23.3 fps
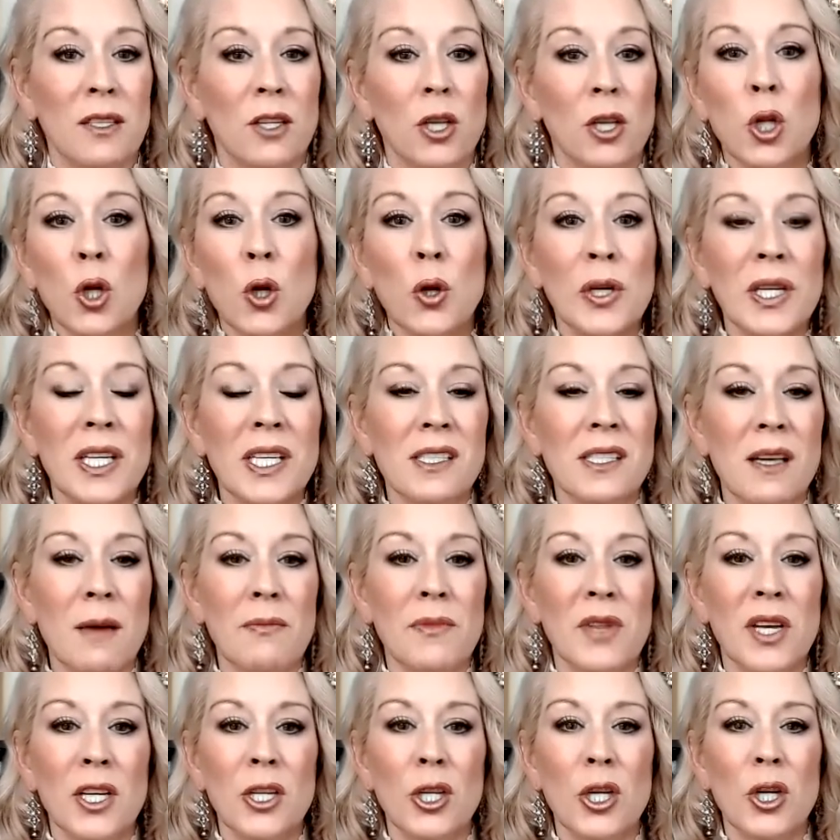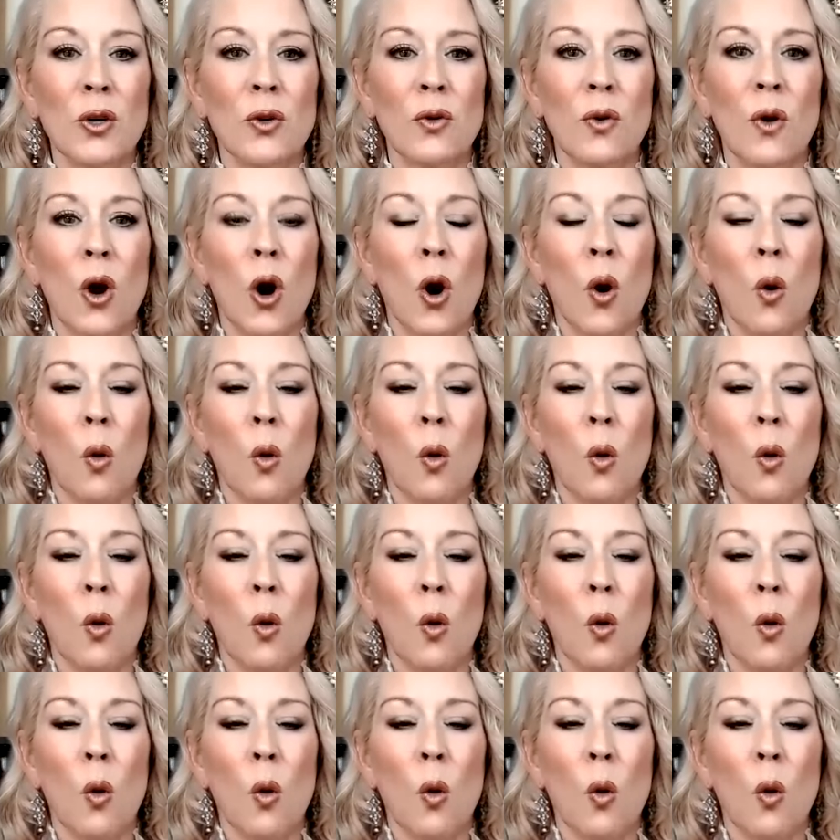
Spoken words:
learning something new